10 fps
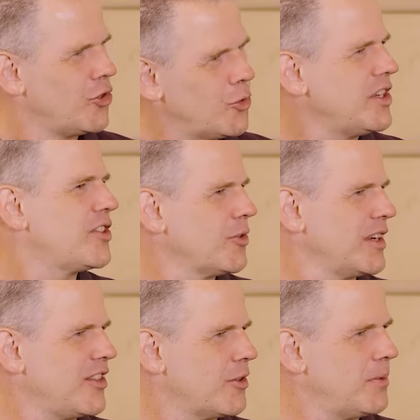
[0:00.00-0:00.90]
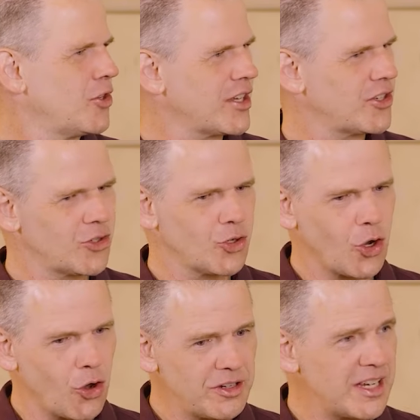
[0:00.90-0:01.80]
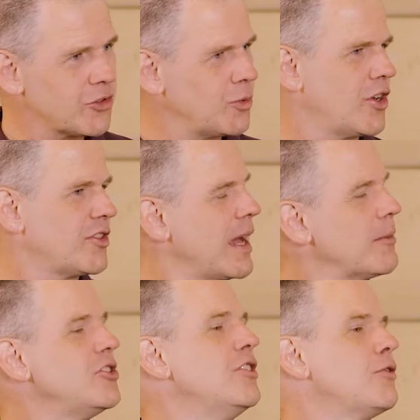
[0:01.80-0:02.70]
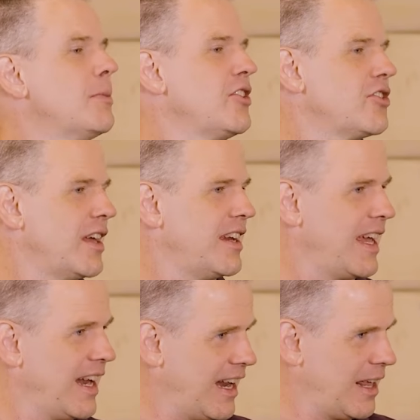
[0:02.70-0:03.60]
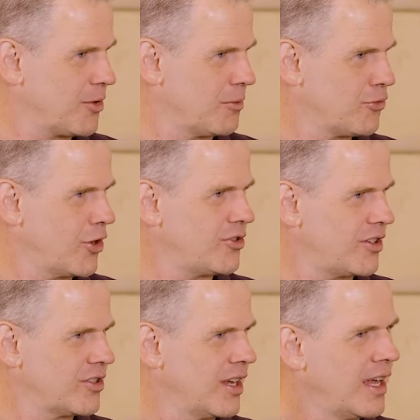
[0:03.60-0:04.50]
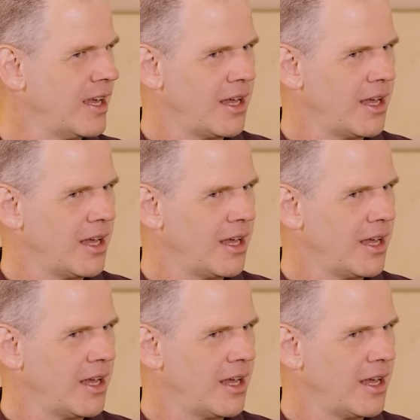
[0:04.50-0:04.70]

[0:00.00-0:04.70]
Do we still need them? Because our context windows, how much information an LLM can process.